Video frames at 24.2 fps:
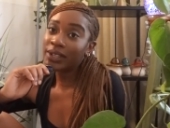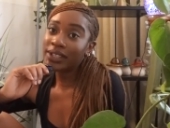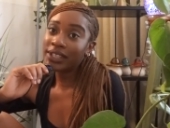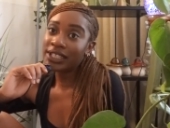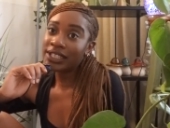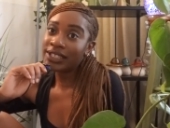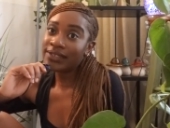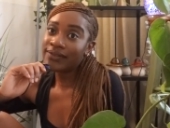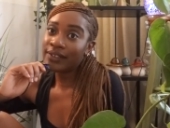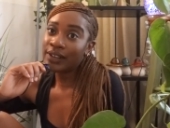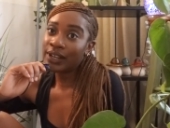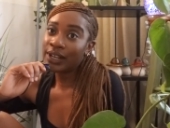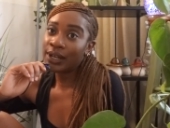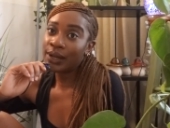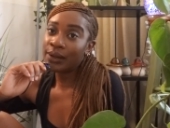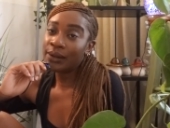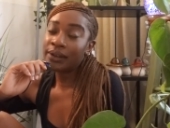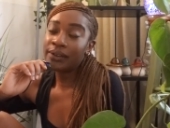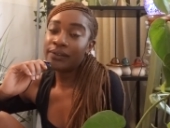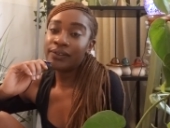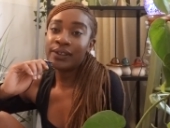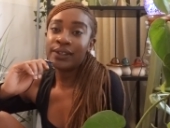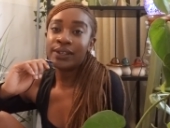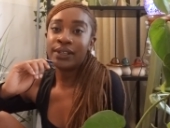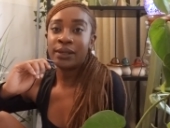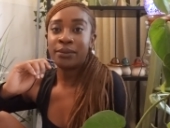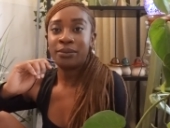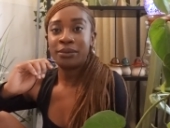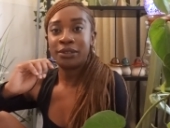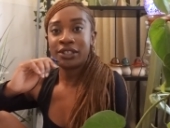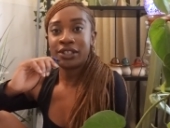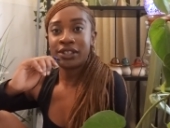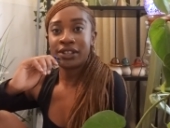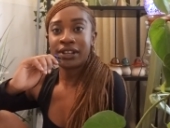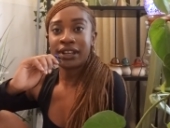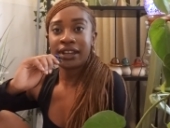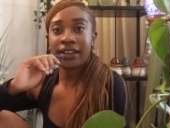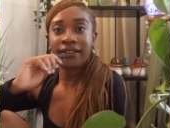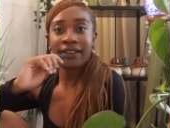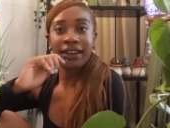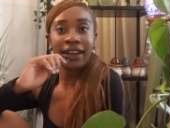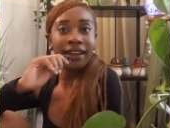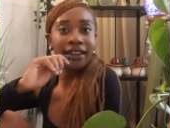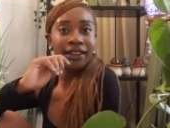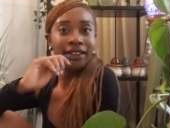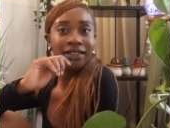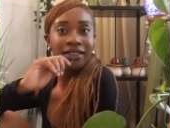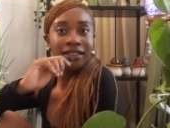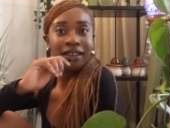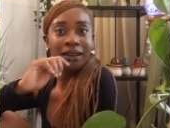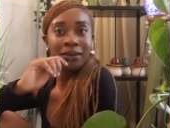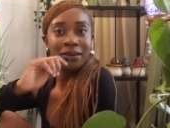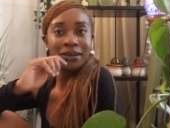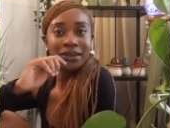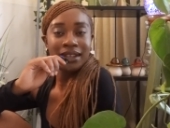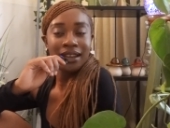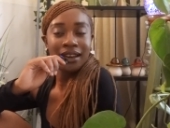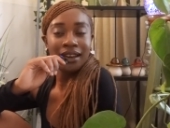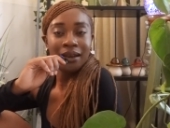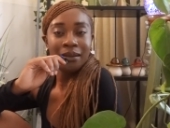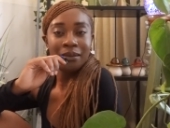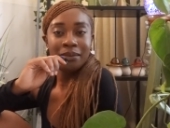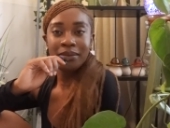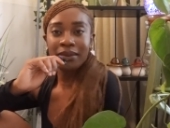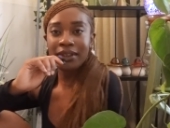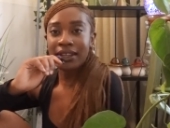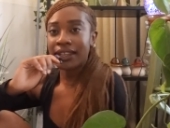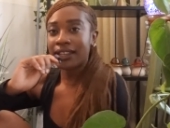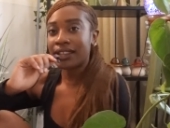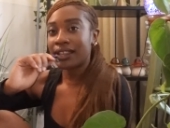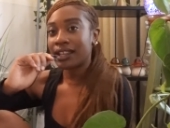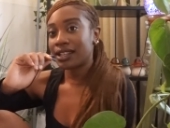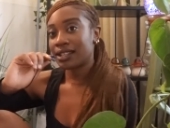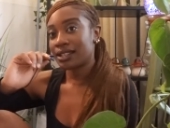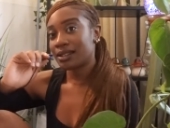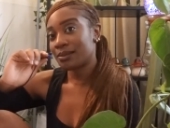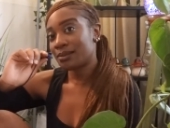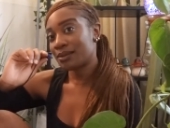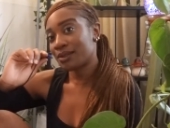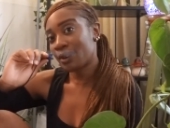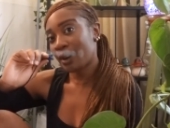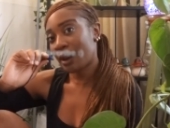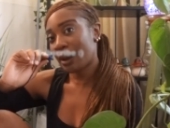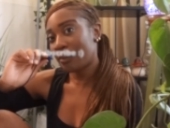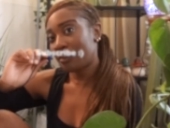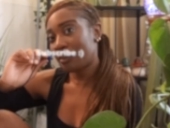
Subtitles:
this video. If you did, be sure to give it a thumbs up, hit that subscribe